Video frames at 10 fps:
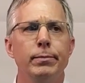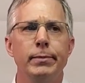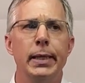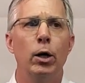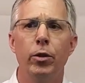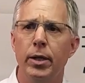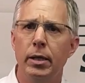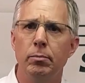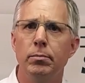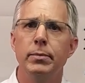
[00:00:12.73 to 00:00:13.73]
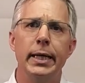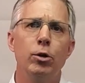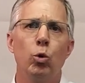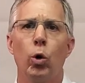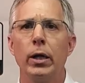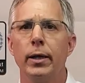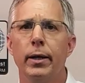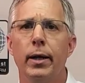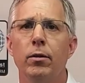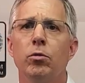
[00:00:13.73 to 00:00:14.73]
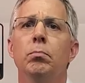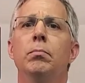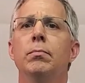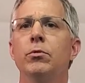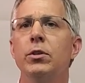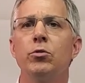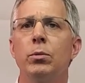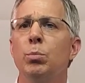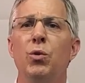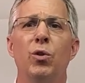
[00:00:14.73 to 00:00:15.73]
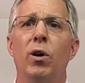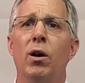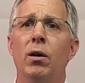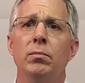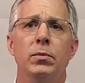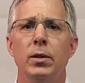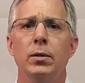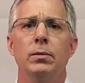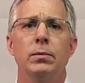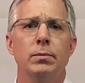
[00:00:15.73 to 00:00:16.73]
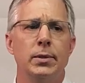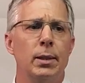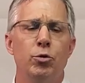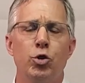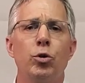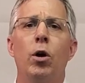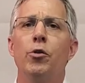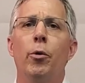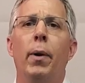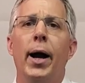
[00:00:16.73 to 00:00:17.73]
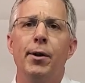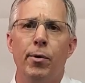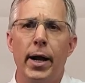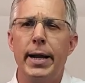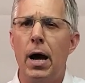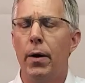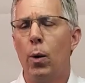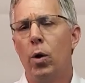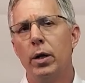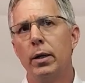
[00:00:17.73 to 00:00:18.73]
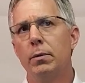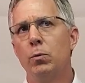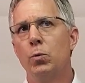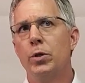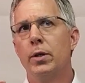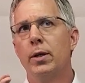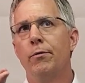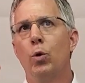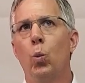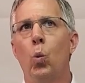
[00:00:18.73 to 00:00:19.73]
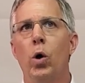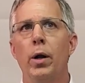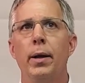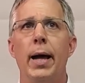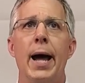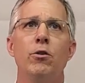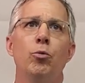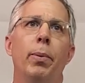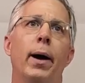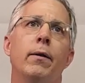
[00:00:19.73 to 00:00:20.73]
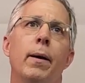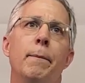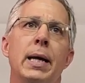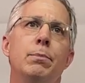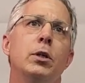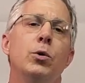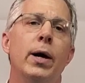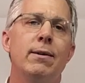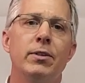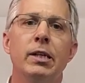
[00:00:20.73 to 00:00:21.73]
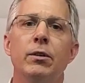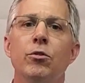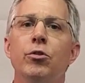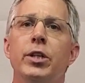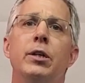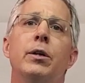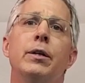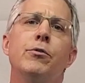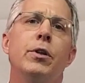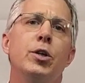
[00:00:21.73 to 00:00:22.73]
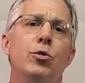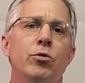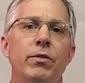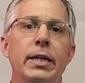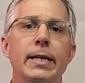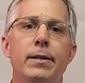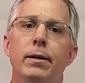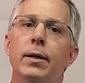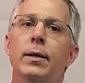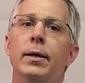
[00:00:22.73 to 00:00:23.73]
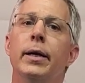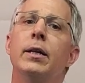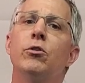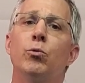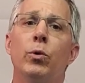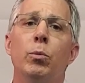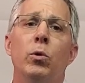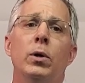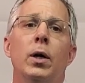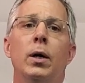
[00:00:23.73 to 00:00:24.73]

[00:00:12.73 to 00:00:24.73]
healthy indoor cleaning systems are, I'm sure, on your mind right now. And I wanted to give you one aspect that maybe you haven't considered is the use of heat and its role